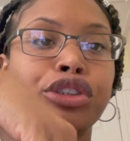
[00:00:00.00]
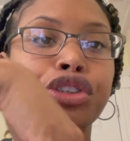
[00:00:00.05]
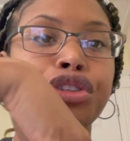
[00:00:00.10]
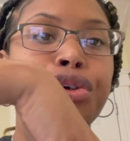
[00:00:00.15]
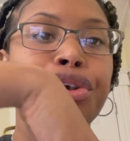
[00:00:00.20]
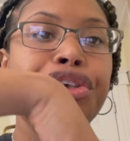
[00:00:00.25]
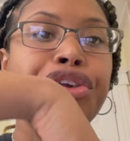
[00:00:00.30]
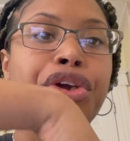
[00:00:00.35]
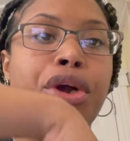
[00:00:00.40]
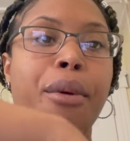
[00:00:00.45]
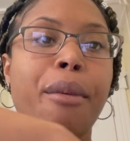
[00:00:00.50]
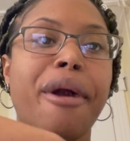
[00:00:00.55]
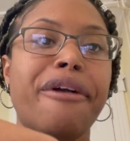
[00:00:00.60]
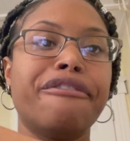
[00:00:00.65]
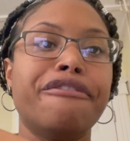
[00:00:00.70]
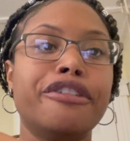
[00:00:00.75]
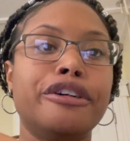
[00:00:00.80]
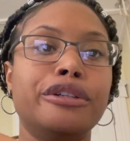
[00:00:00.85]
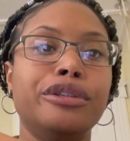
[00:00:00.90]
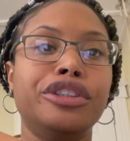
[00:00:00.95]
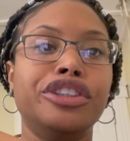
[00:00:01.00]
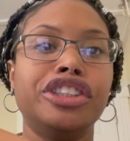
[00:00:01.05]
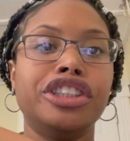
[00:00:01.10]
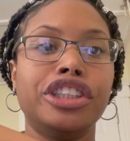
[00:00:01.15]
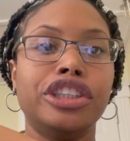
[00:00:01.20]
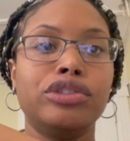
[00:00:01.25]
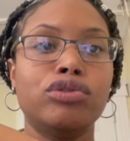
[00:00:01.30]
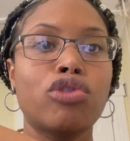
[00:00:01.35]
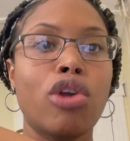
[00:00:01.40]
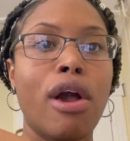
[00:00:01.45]
recording on my phone
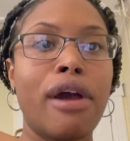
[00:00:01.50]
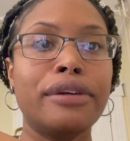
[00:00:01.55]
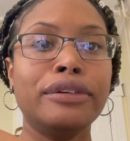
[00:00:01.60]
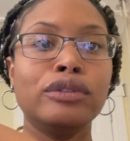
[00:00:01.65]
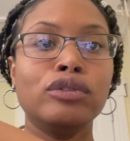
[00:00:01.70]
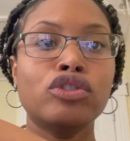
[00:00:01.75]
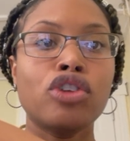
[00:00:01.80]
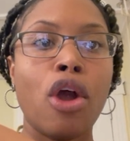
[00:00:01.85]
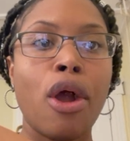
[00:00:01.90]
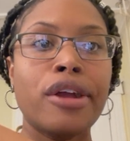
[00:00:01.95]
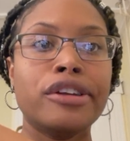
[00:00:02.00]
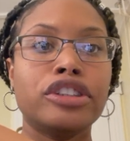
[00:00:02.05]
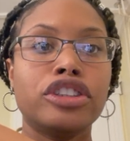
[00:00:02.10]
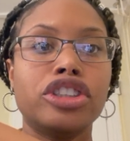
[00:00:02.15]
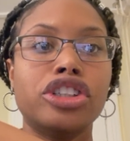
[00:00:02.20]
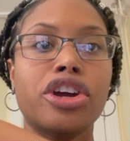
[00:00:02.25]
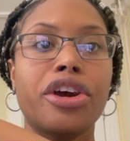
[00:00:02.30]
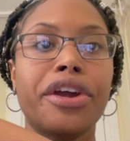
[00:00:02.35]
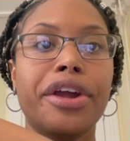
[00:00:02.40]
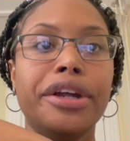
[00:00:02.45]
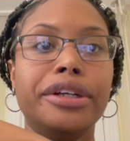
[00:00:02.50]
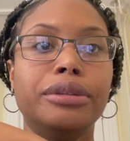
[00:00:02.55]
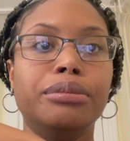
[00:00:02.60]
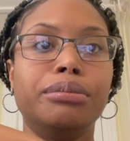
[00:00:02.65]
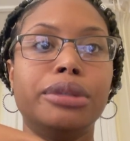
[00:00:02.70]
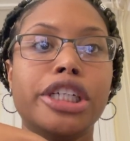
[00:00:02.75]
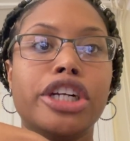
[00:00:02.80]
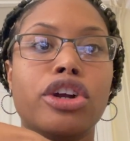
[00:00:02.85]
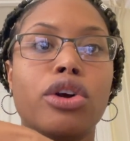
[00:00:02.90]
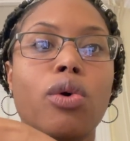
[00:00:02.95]
again, so y'all getting
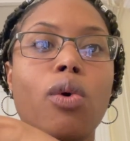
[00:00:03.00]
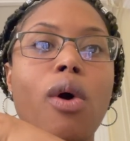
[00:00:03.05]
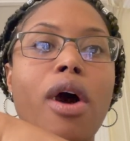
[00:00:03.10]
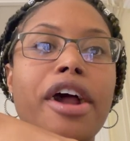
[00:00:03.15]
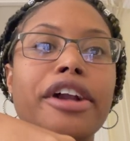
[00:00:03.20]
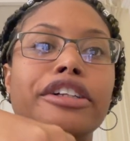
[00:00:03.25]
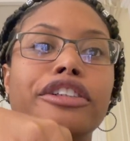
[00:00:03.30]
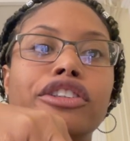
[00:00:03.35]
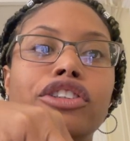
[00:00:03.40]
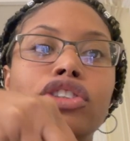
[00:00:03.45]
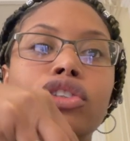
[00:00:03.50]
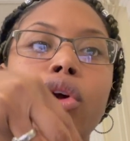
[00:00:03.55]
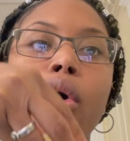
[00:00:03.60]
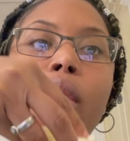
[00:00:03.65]
better quality.